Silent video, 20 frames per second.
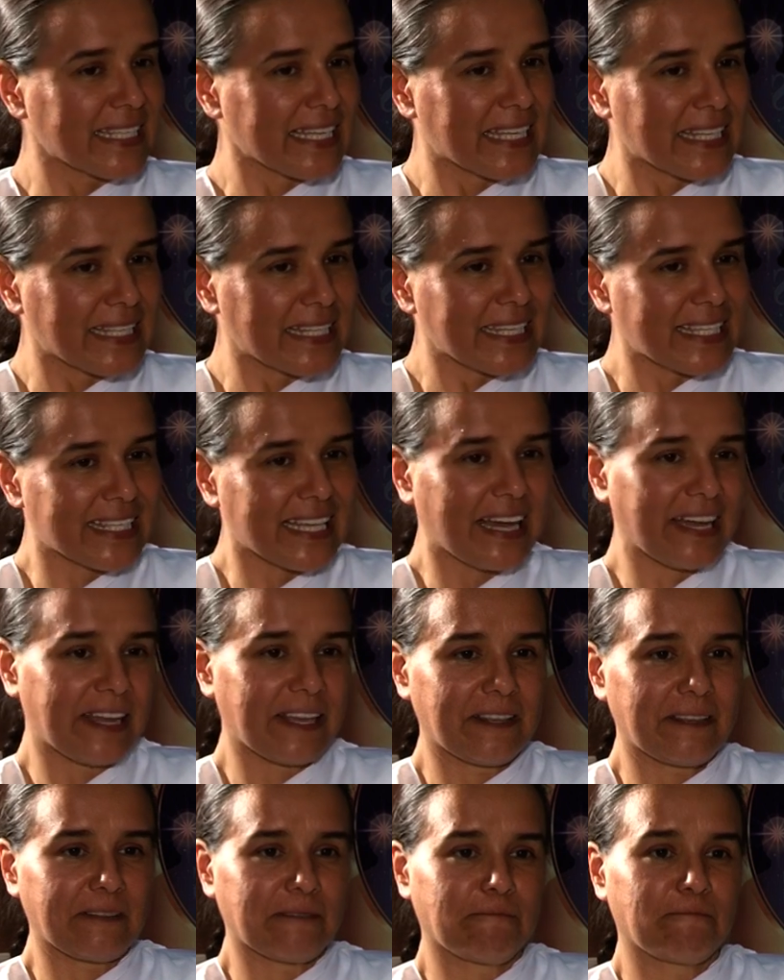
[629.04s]

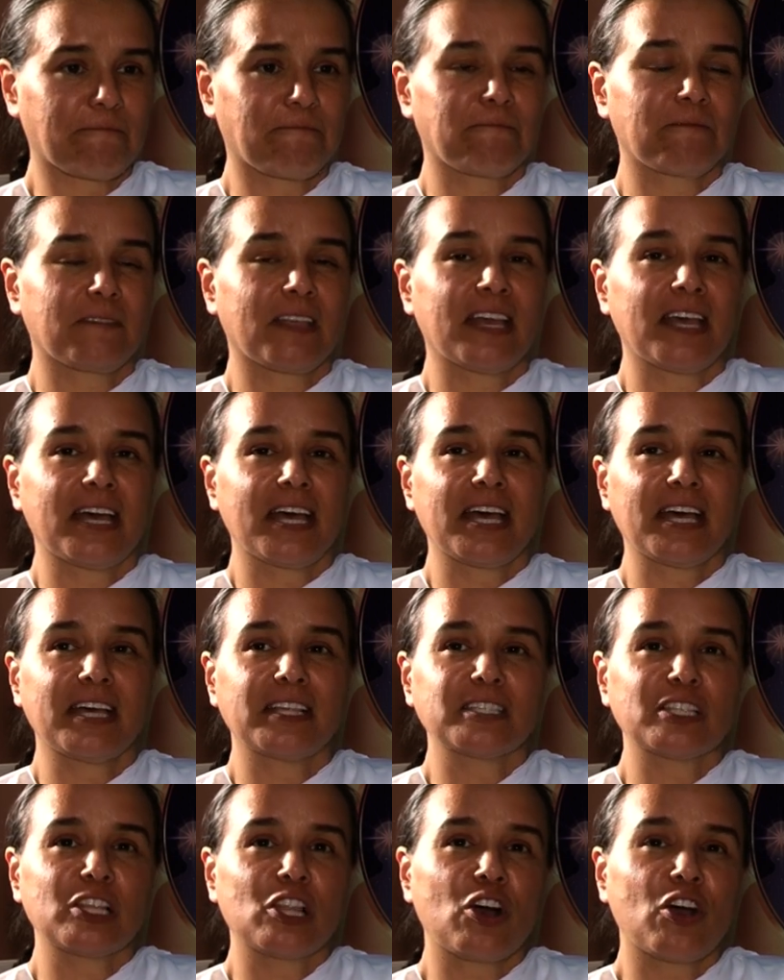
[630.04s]
inside,
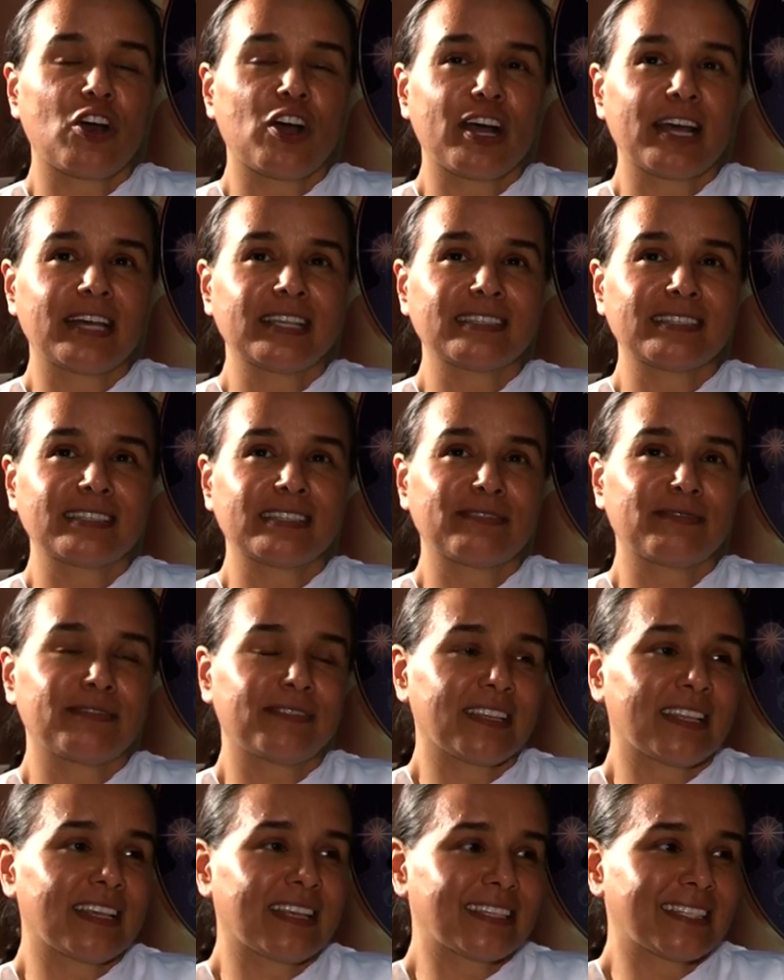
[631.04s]
as long
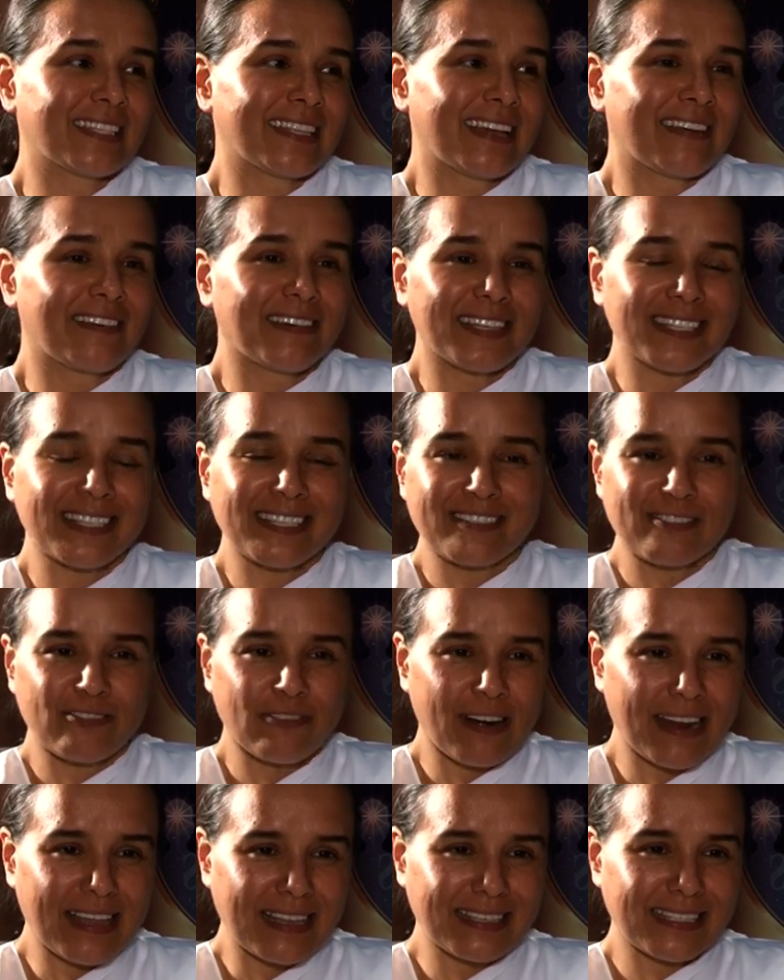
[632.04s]
as there is
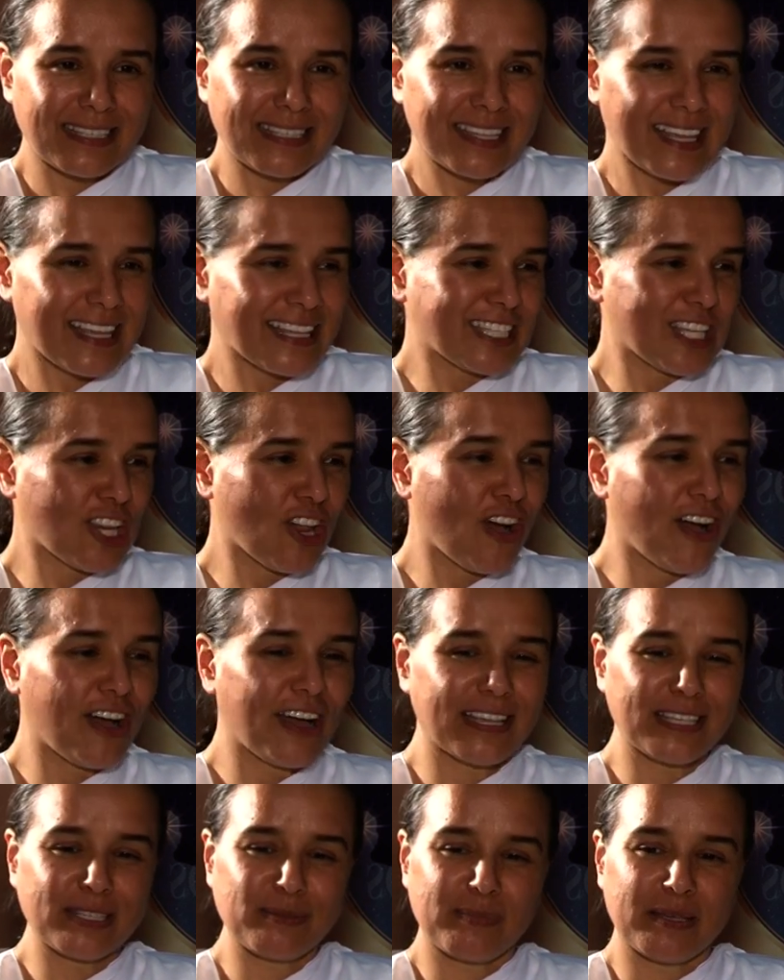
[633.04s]
stress, as
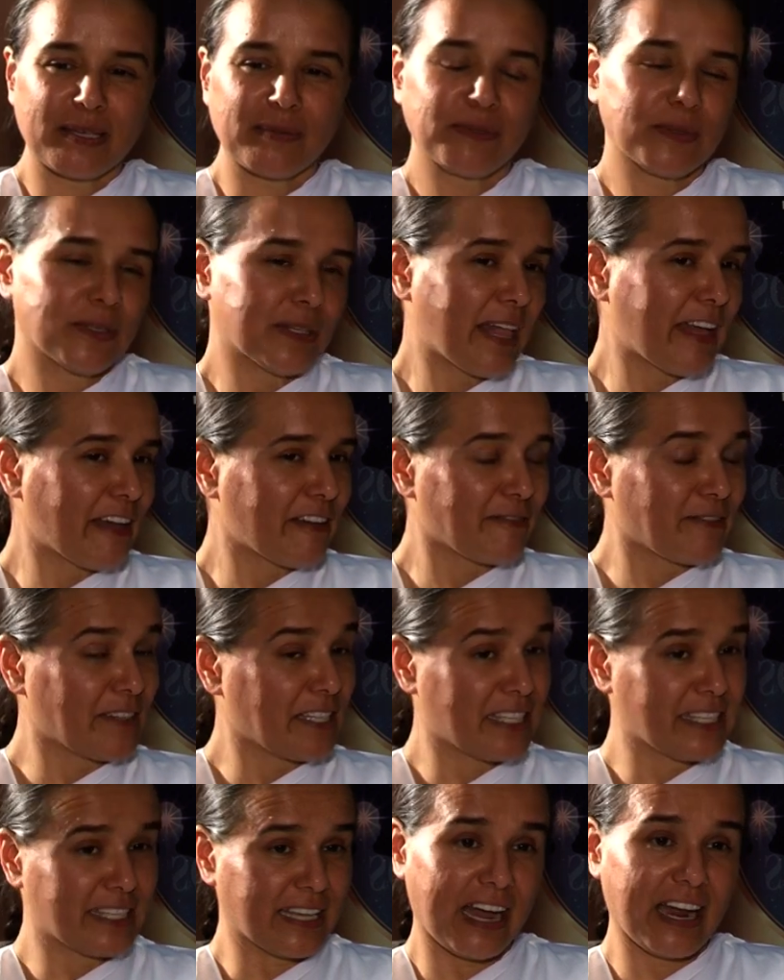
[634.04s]
long as people have
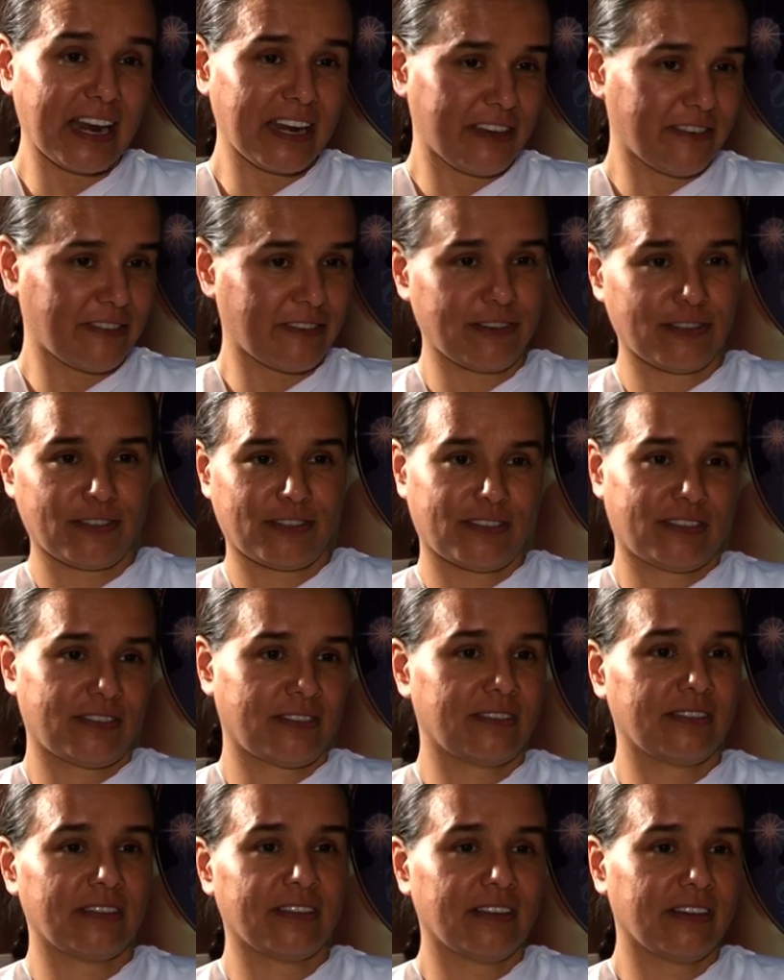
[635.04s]

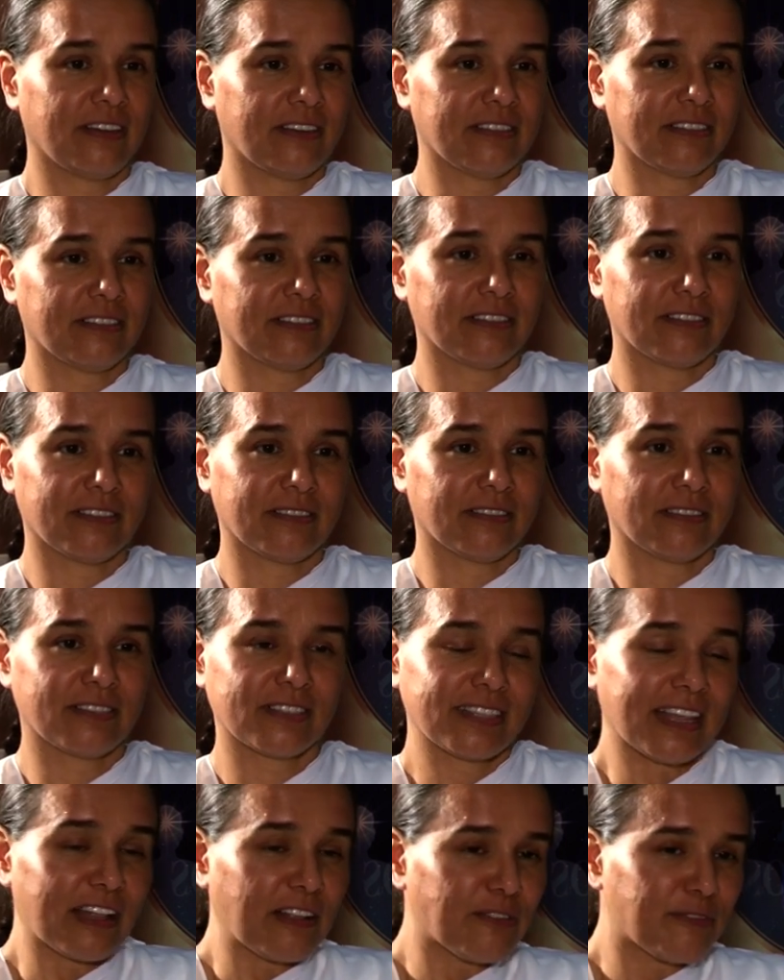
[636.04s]
desires,
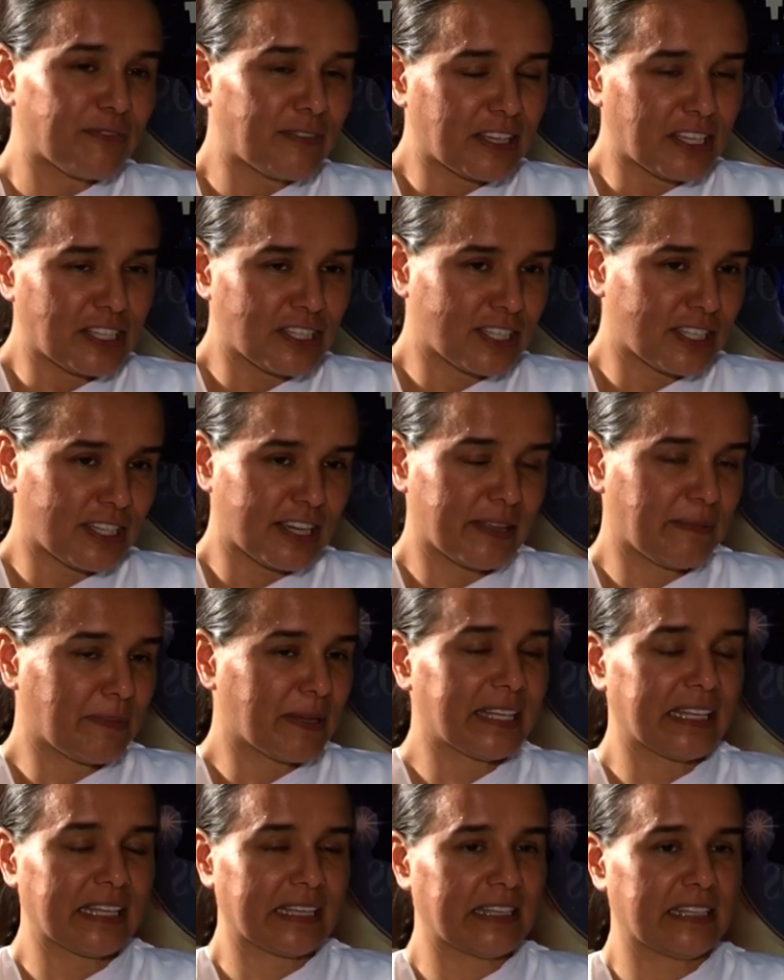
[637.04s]
selfish,
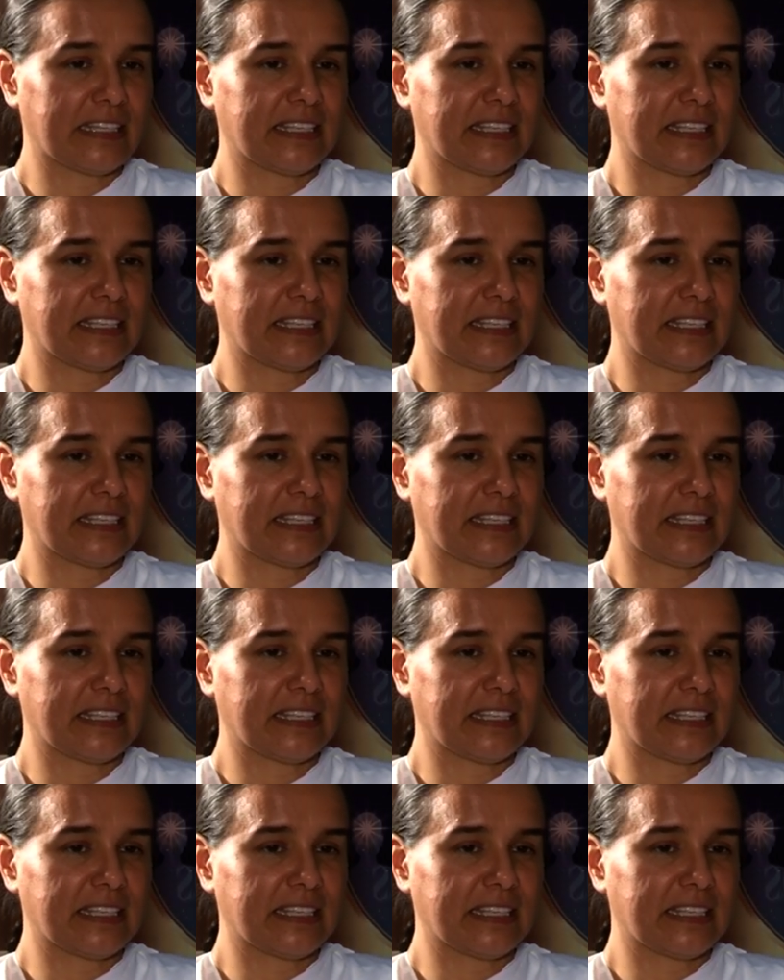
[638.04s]
limited